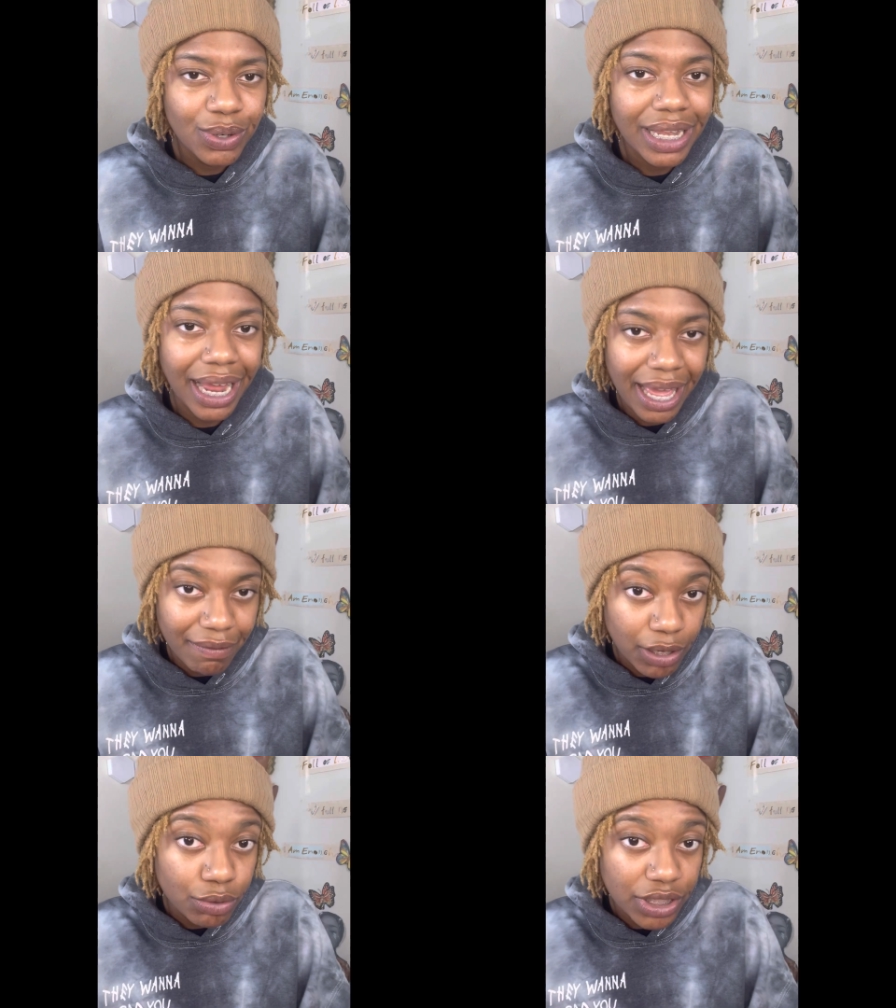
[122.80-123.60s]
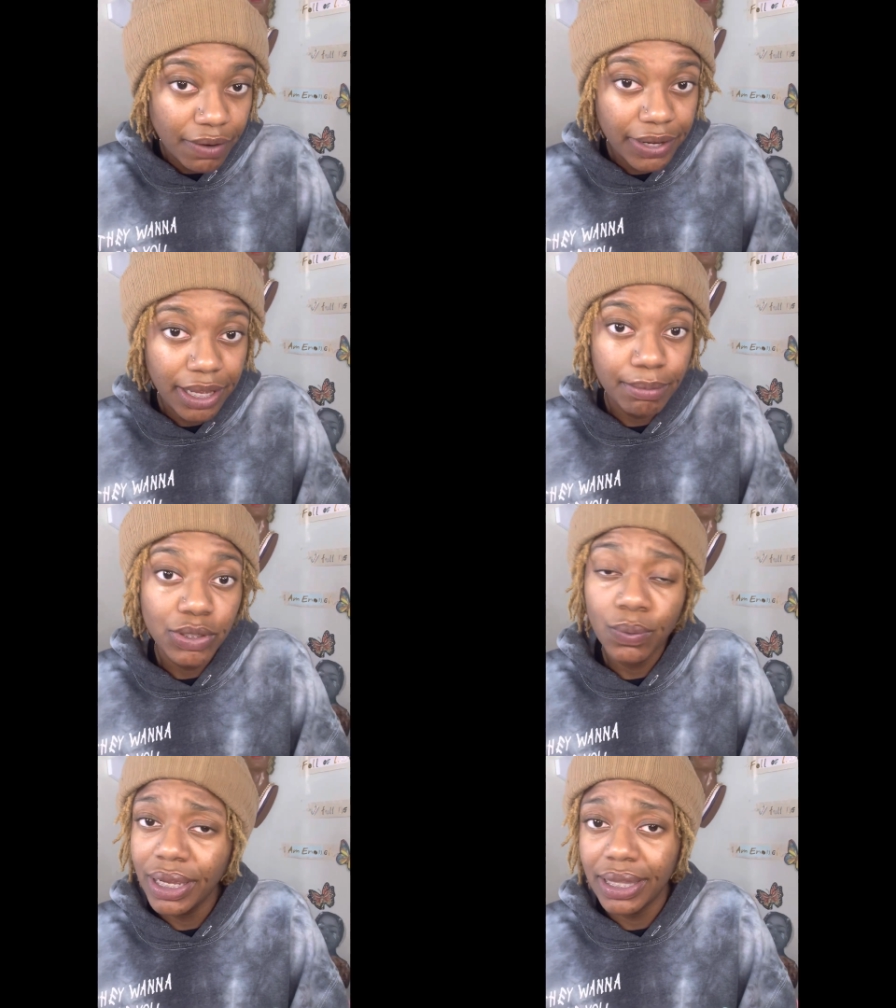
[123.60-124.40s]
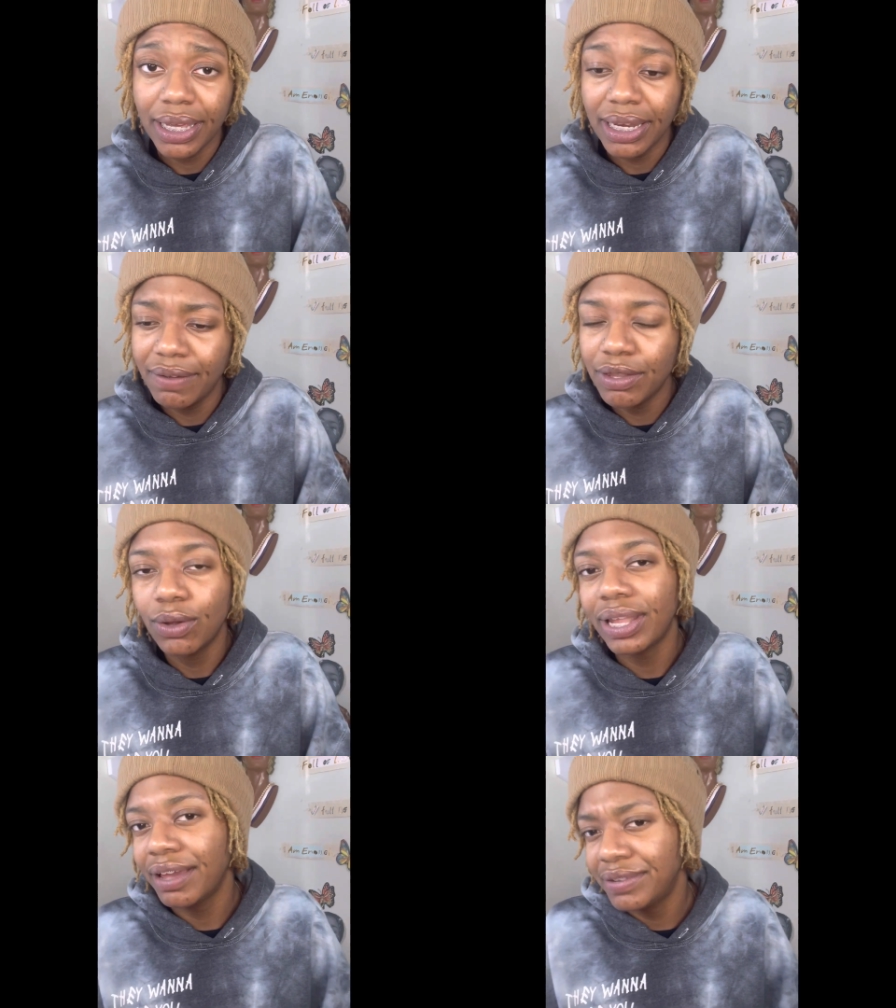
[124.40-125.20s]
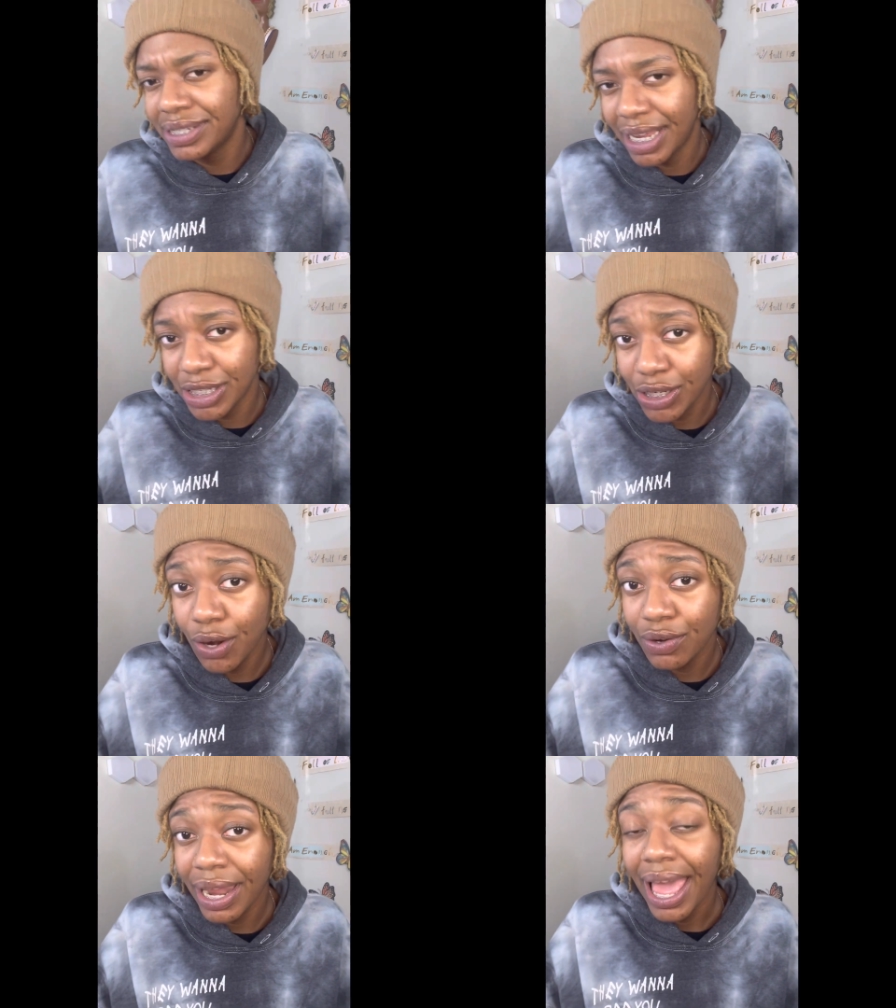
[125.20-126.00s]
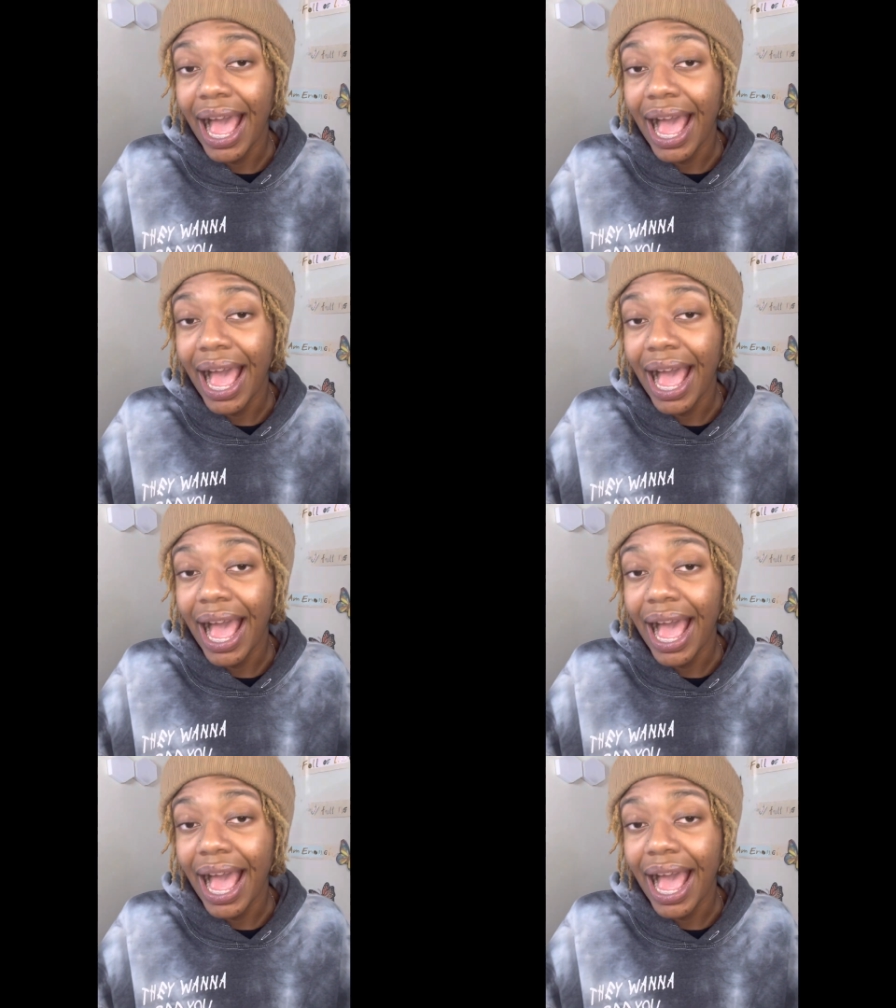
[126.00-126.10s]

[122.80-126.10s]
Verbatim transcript: that I have longevity in between then, even though life is not certain,